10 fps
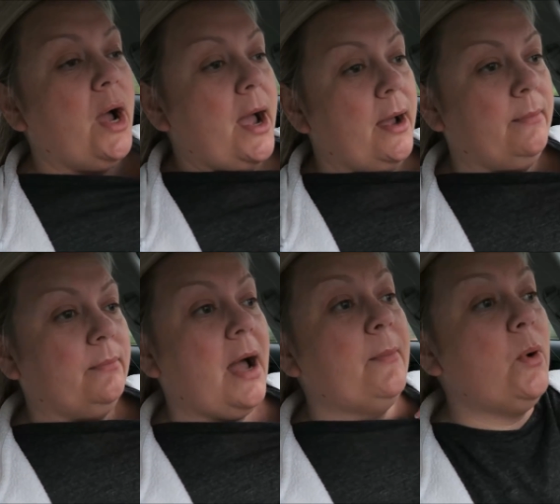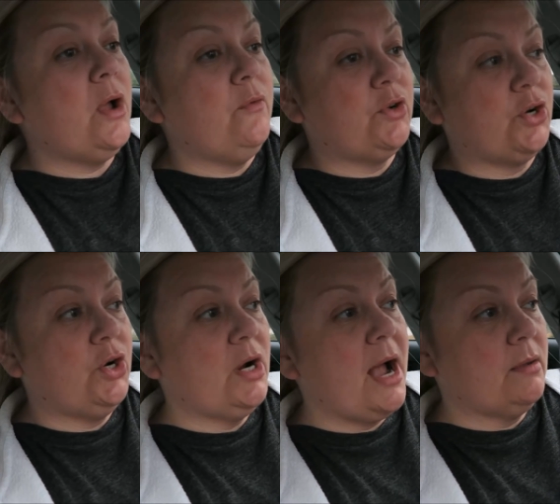um, I'm going over to
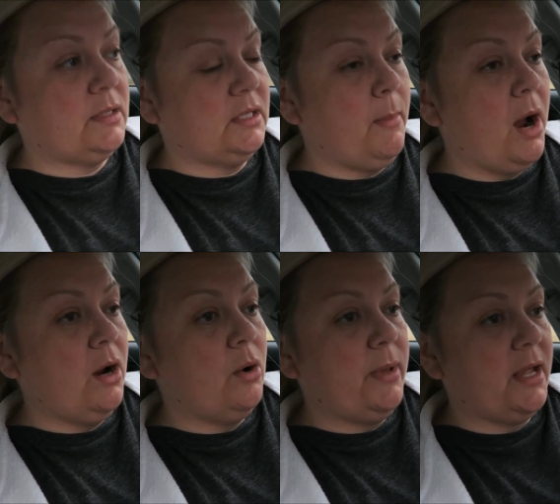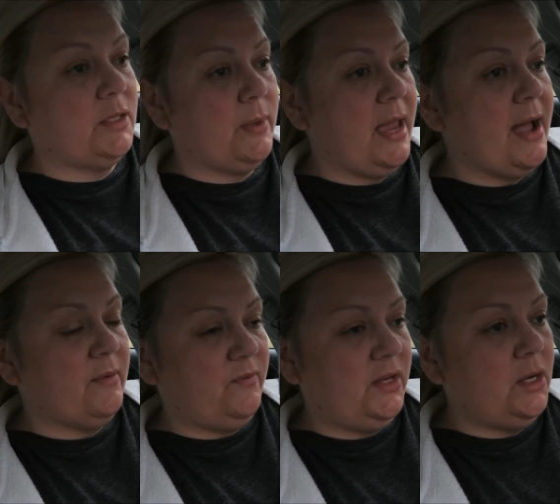her house tomorrow because we
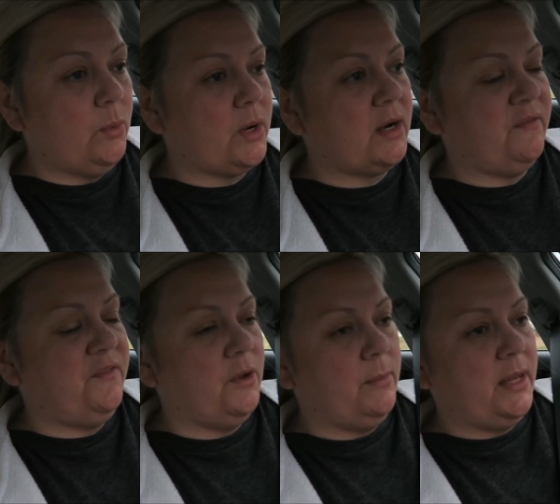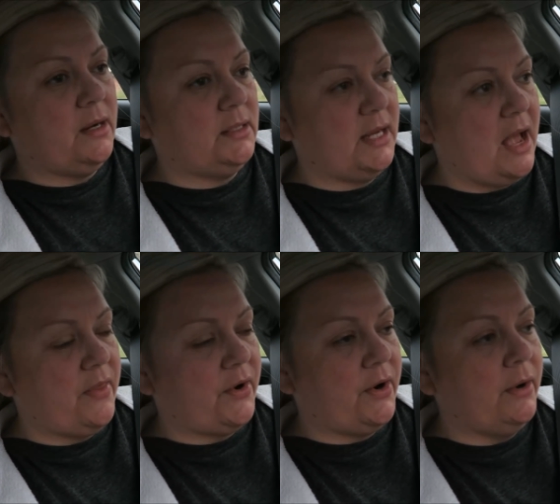have a video we're gonna film there
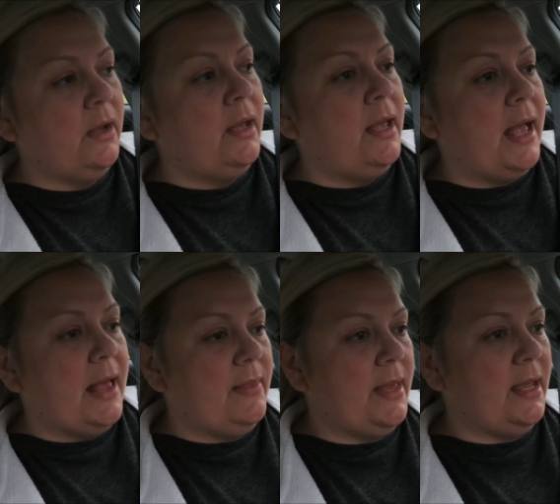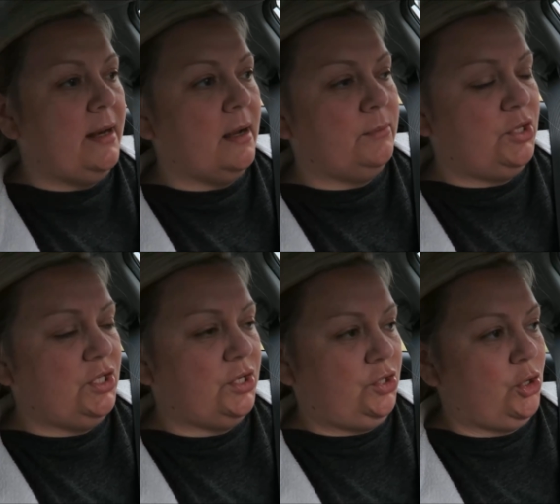together and then um,
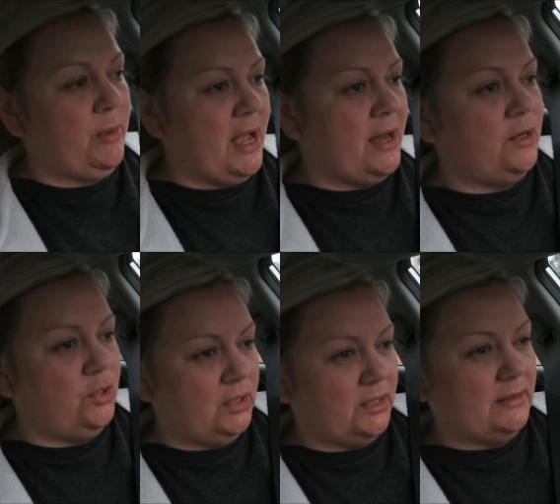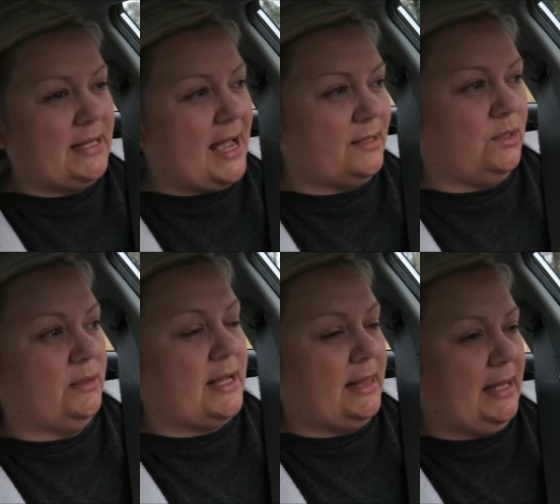she's gonna show me how to do the little
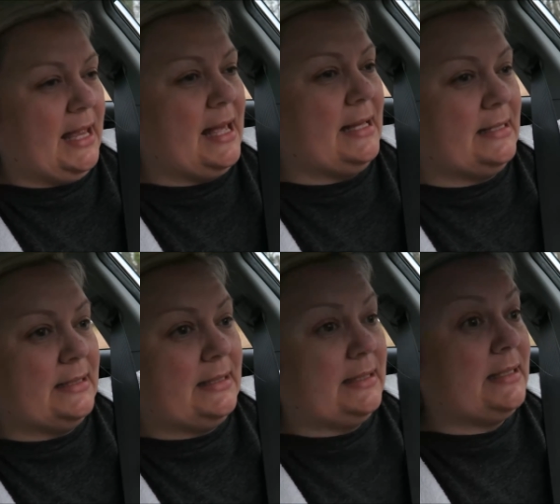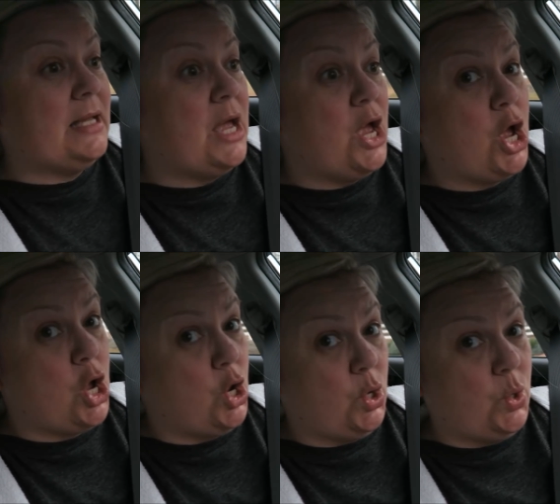tassels on the end.
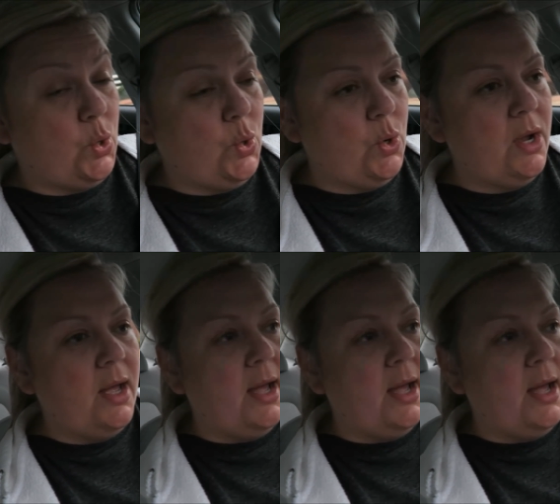So,